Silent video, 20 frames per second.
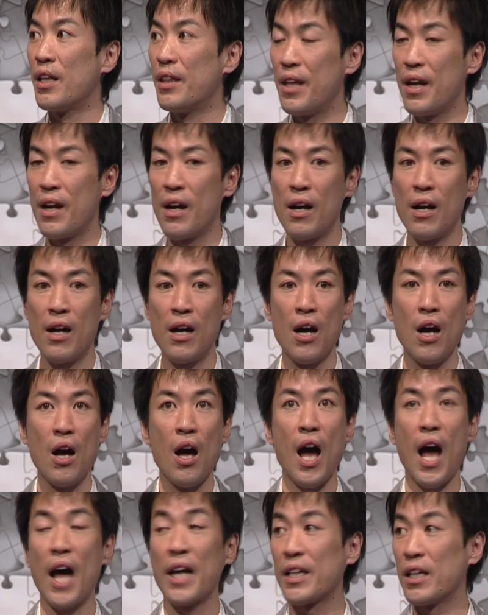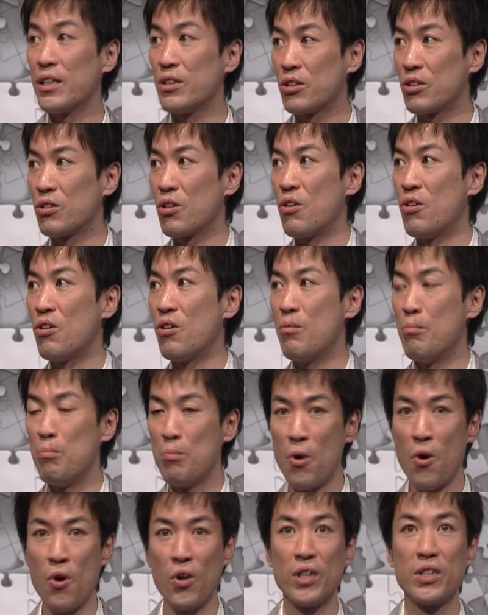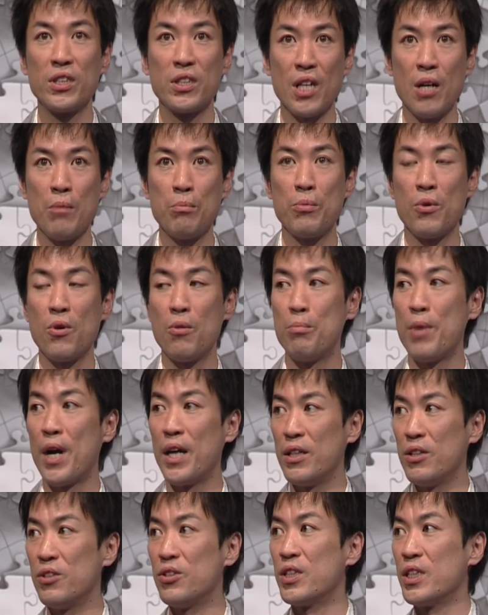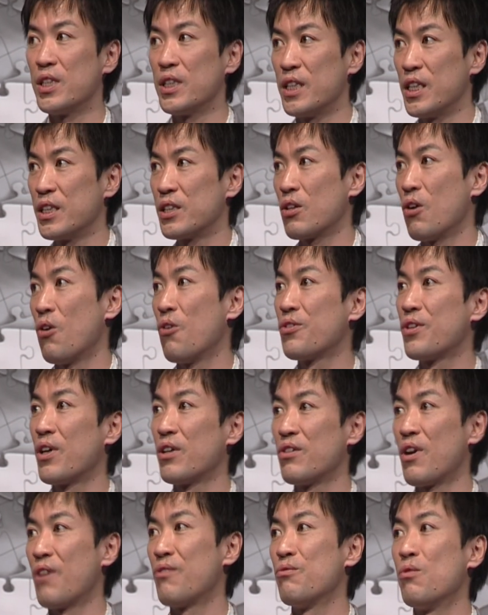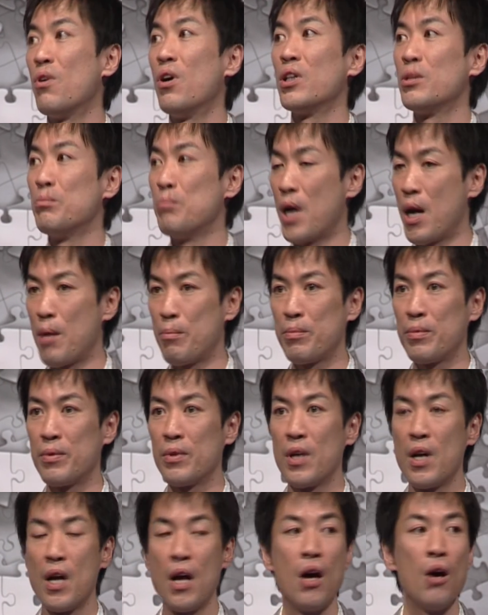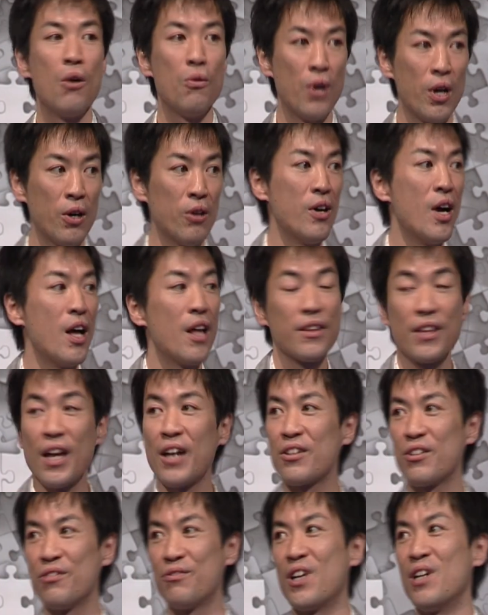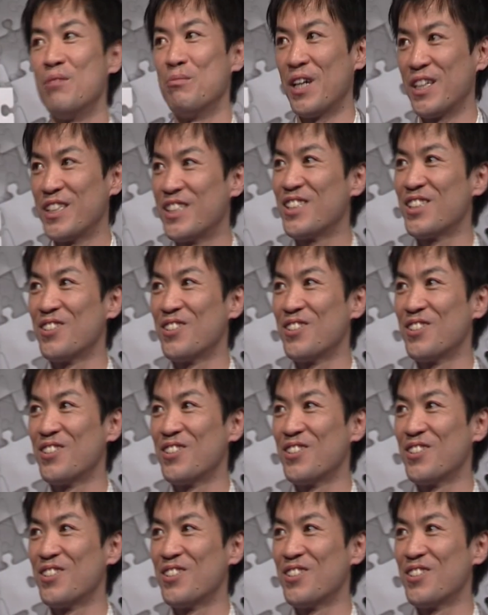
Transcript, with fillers: There, I can show more example by using this AuthaGraph world map. Well, thank you very much.